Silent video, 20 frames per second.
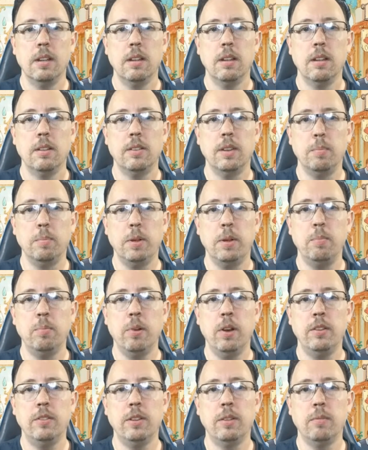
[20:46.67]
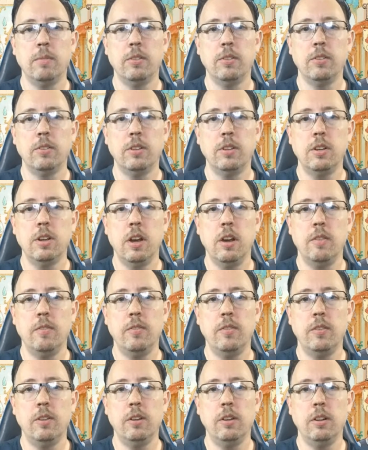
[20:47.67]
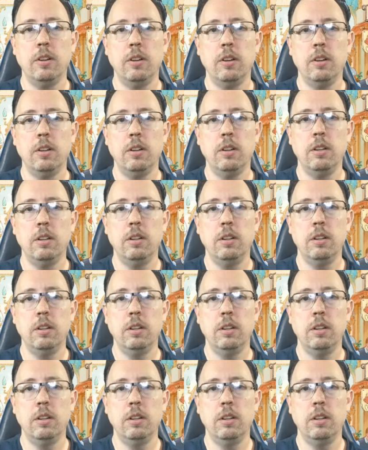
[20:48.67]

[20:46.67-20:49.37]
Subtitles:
Let's see, pin pricing was covered.